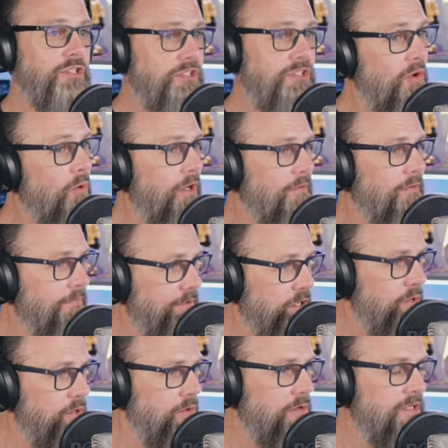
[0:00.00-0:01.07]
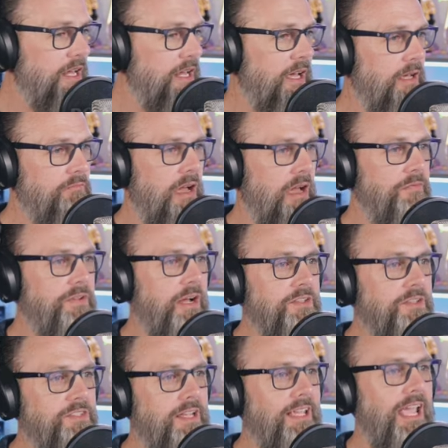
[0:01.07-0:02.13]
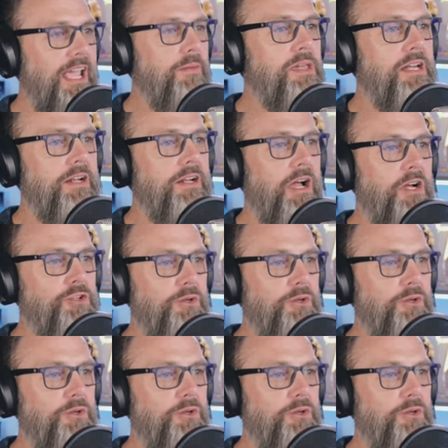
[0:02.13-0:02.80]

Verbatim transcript: I was so confused. My fiance came in and